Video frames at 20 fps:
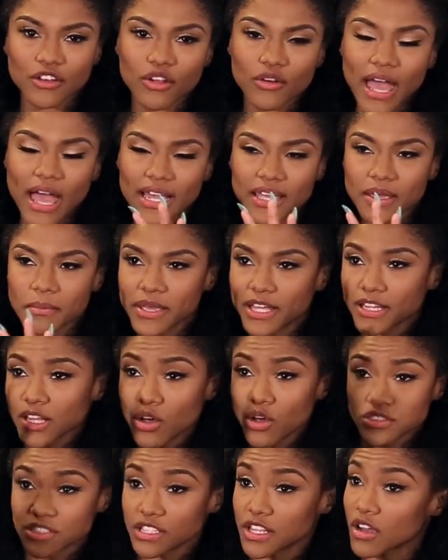I can be
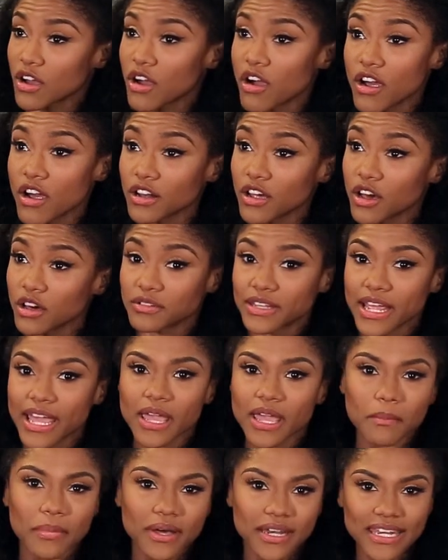close to their heart all
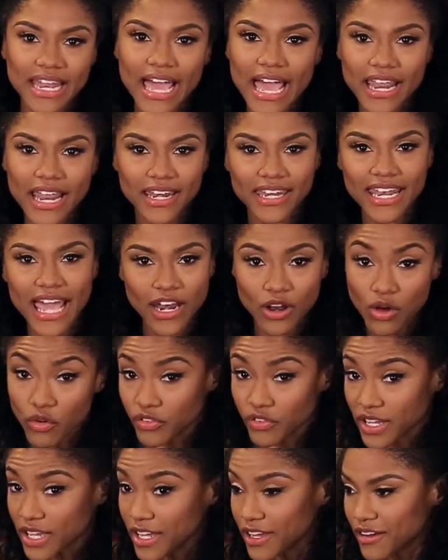day, but not
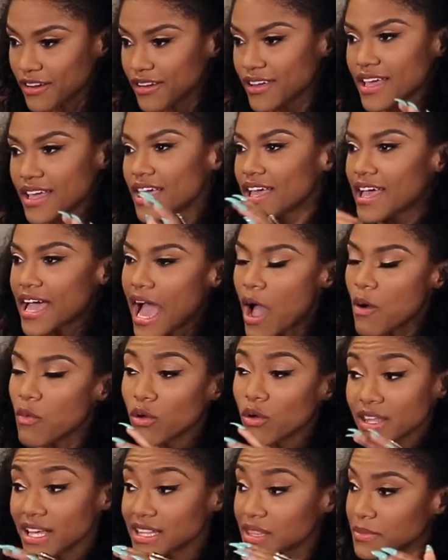over here.
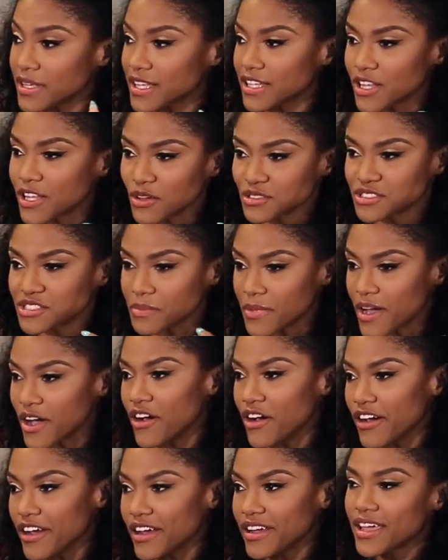I won't let them get close to
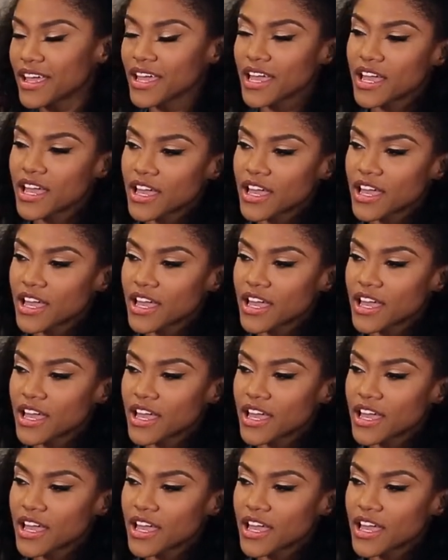my heart.